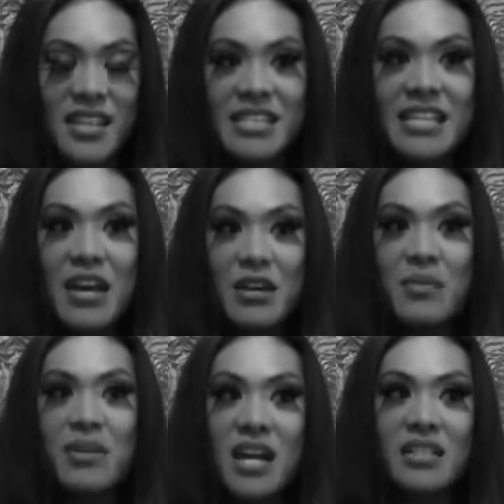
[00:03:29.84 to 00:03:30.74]
think it's
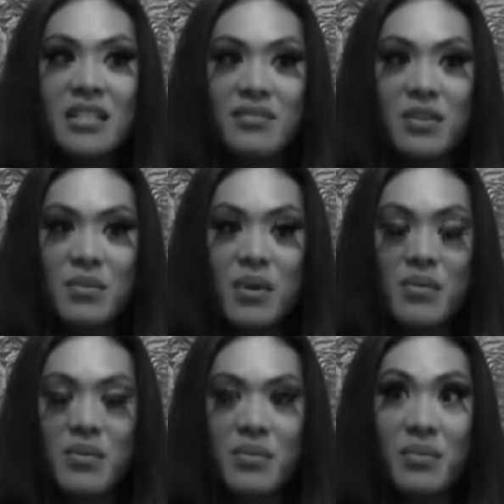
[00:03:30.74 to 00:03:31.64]
counterproductive to
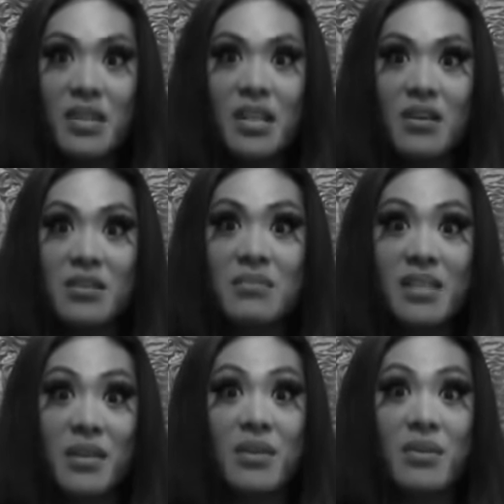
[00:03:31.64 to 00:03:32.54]
what we really
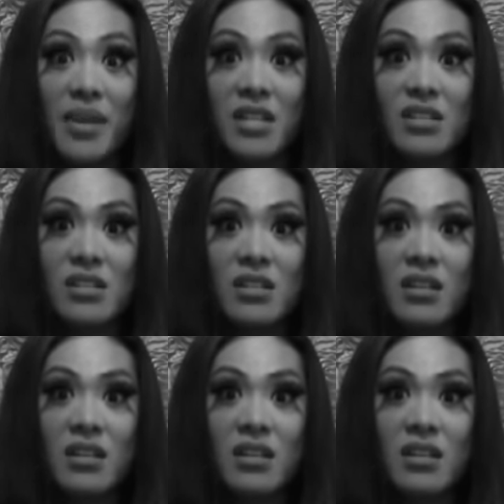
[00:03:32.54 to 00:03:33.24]
ultimately want to reach,